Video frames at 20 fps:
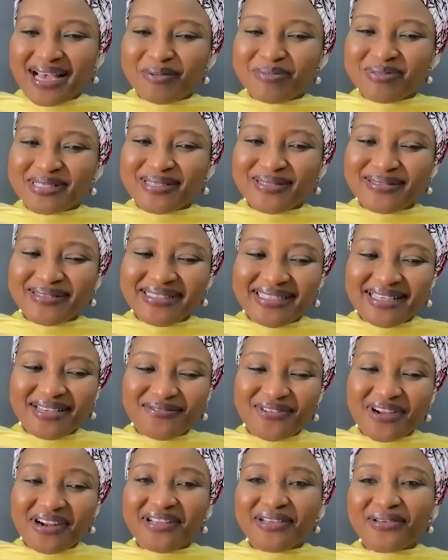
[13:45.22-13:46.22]
Absolutely. A
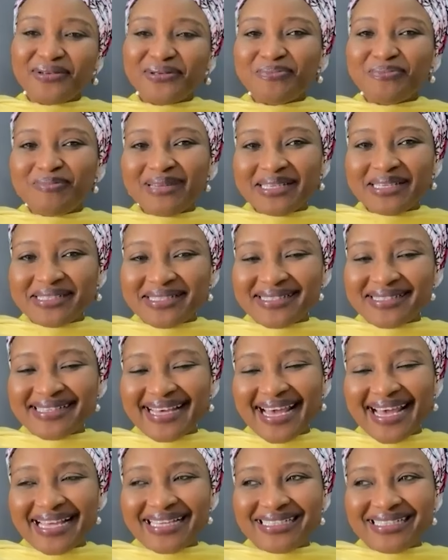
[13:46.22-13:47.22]
very good place to
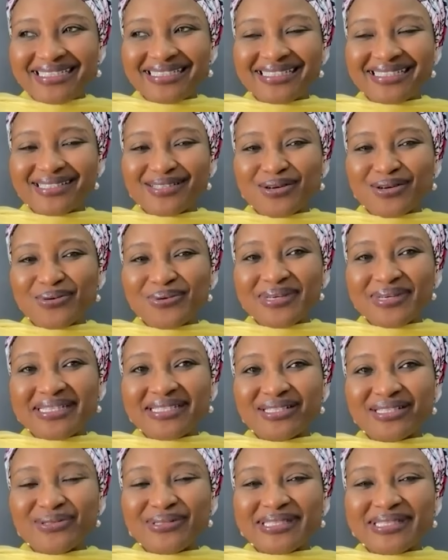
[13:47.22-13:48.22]
end. It's always
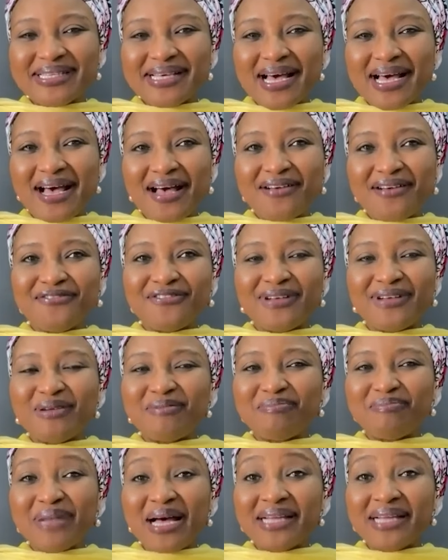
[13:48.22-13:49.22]
good to have
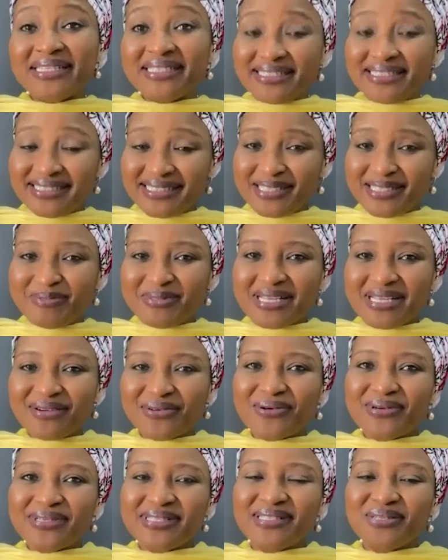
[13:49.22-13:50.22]
partnerships
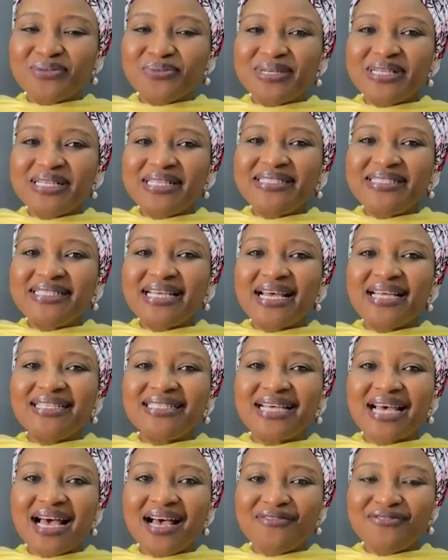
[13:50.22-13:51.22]
across the world and
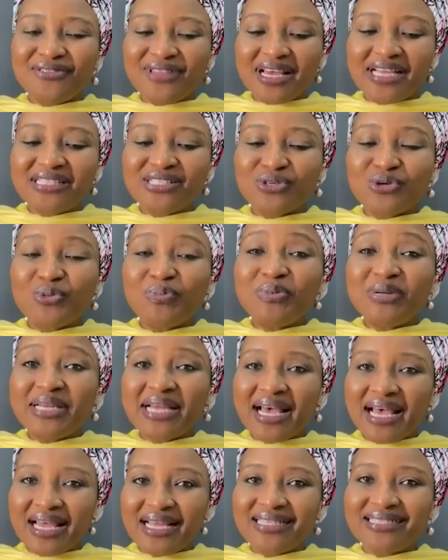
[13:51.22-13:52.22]
have that open
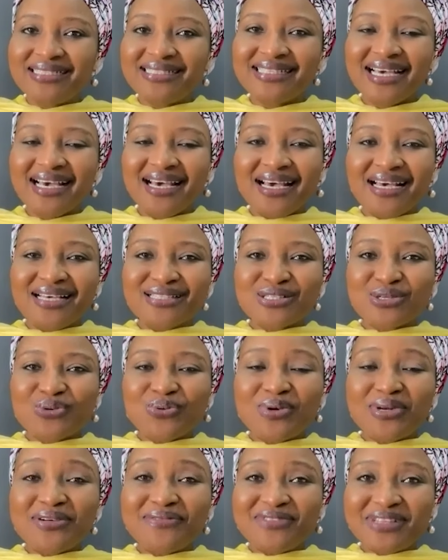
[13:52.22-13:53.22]
hand. So
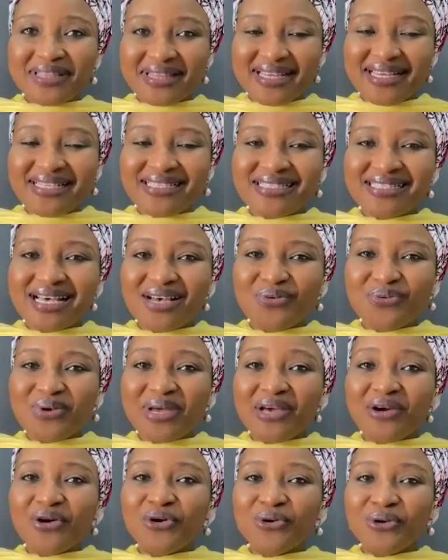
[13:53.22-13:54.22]
one of the things that
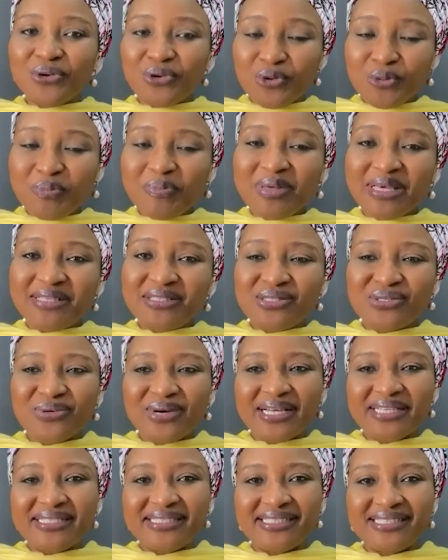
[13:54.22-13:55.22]
we're hoping to
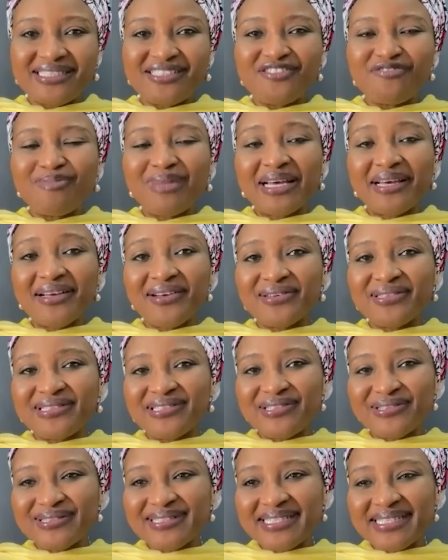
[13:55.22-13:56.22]
achieve by
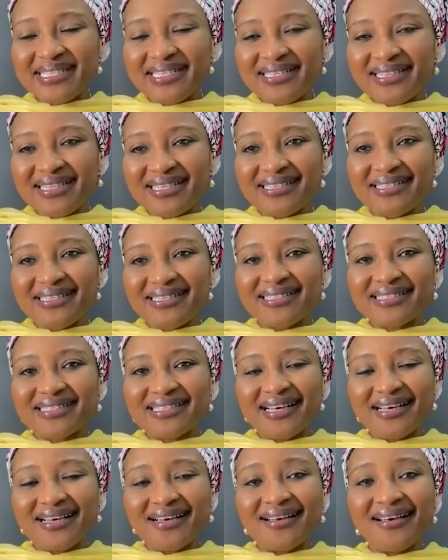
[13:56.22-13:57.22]
conducting this
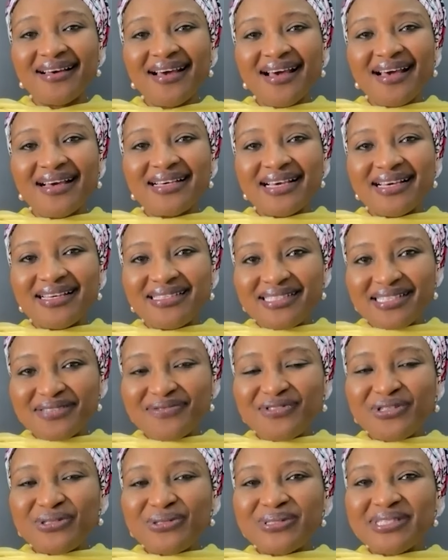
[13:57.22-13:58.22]

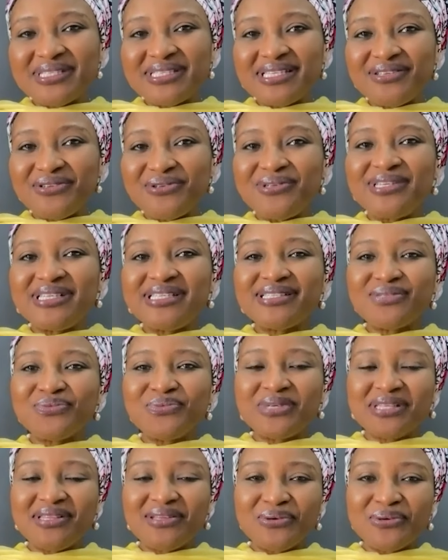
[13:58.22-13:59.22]
interview series
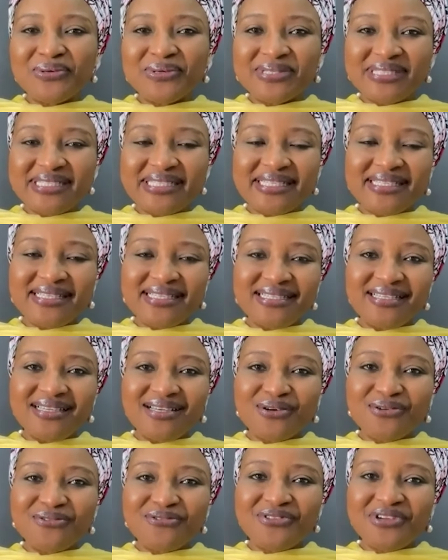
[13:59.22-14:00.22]
with OncoDaily
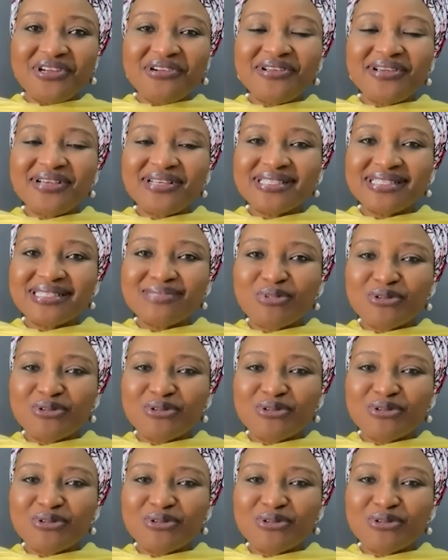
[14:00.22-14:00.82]
of various